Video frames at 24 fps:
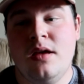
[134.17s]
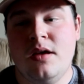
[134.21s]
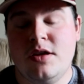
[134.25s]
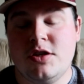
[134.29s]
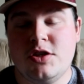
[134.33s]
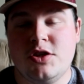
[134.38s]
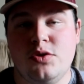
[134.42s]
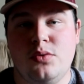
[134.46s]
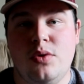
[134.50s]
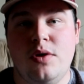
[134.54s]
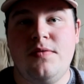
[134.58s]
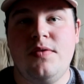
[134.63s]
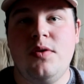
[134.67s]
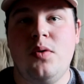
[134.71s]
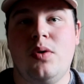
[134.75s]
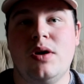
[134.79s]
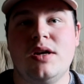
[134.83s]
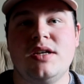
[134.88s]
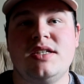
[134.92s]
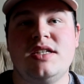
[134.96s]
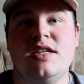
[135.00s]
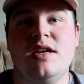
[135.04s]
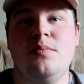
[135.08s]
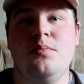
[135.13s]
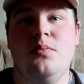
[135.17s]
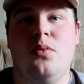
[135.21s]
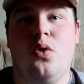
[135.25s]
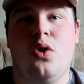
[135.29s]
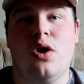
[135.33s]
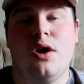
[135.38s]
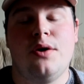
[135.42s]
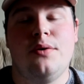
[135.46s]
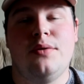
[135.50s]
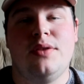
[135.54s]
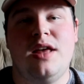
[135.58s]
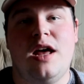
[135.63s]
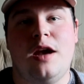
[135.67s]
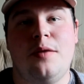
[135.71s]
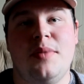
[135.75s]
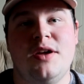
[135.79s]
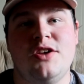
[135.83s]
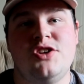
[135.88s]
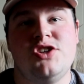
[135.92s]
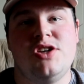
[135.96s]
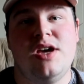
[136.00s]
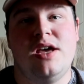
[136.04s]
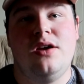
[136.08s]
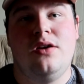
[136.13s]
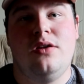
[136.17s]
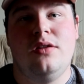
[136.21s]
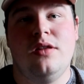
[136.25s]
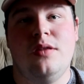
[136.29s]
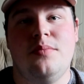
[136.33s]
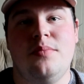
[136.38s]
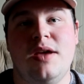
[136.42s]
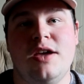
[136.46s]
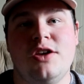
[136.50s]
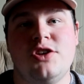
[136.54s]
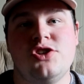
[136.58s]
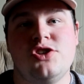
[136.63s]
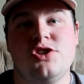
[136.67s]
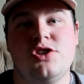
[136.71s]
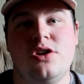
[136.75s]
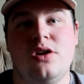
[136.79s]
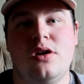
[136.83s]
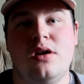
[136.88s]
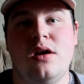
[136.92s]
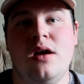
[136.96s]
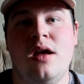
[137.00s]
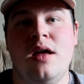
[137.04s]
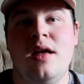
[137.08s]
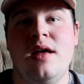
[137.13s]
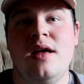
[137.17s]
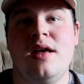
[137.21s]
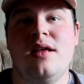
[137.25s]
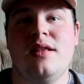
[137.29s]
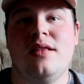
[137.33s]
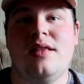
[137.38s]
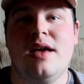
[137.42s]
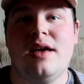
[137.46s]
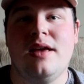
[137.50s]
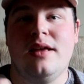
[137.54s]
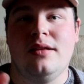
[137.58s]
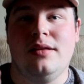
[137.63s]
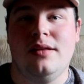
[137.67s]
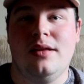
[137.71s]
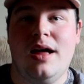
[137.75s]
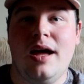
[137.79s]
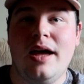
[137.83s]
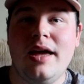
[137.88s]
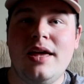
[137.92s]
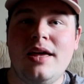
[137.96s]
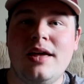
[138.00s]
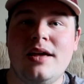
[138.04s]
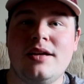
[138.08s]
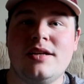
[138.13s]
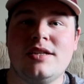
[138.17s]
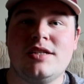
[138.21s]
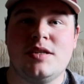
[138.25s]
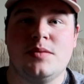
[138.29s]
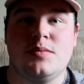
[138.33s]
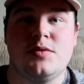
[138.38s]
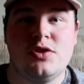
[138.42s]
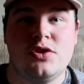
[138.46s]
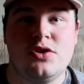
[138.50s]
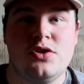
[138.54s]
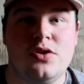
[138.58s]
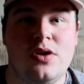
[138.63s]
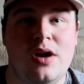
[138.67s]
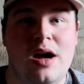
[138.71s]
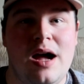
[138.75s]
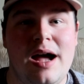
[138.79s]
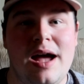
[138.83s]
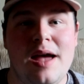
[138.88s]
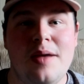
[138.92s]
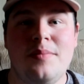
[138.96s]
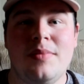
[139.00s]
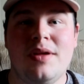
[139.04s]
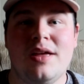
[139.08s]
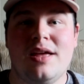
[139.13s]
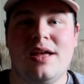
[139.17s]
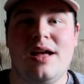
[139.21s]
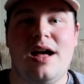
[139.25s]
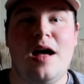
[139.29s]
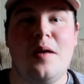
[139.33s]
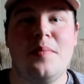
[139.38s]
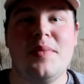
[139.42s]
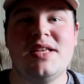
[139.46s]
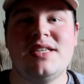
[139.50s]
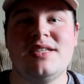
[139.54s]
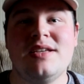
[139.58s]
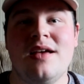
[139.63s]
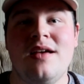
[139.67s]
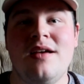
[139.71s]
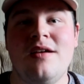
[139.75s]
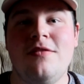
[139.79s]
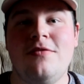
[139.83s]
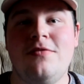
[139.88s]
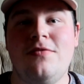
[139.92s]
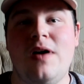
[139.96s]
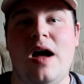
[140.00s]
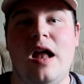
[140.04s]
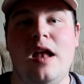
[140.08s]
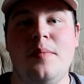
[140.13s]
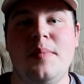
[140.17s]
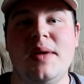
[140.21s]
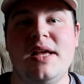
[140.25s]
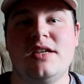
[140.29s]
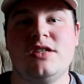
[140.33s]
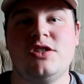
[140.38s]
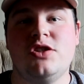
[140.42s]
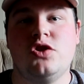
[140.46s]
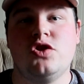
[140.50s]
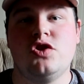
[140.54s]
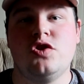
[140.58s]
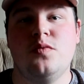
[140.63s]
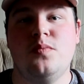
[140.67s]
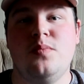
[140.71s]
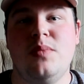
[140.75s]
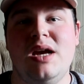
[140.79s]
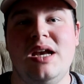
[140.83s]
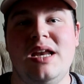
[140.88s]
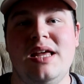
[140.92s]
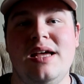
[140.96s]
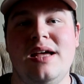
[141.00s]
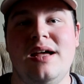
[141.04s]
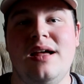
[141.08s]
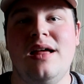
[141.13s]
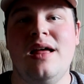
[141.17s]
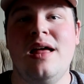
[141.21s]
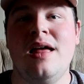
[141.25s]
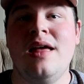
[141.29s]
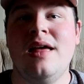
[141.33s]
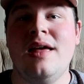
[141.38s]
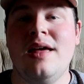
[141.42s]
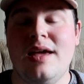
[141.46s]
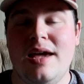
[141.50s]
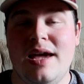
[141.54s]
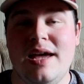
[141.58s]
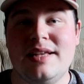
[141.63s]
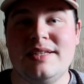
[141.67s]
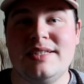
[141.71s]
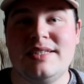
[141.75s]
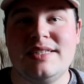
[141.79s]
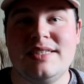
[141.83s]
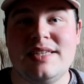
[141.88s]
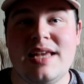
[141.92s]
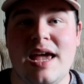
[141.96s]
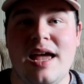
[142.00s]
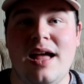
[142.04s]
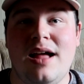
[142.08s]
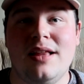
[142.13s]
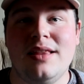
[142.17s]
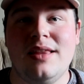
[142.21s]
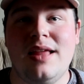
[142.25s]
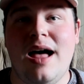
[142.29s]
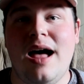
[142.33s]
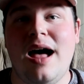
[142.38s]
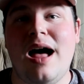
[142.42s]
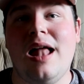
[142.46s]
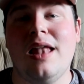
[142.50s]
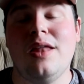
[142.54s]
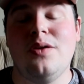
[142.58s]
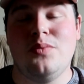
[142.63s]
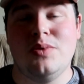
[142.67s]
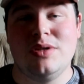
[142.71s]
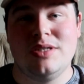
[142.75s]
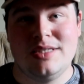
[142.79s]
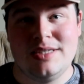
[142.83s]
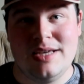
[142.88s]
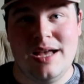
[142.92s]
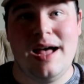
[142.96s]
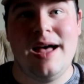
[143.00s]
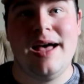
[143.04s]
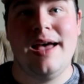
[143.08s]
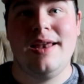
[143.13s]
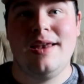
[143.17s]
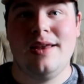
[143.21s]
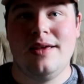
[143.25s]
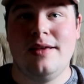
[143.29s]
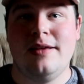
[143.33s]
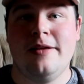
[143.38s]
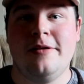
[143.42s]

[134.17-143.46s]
So if you want to see more go down on my channel, then make sure that you like, subscribe, comment, follow me on social media, and stay on the Hollywood side.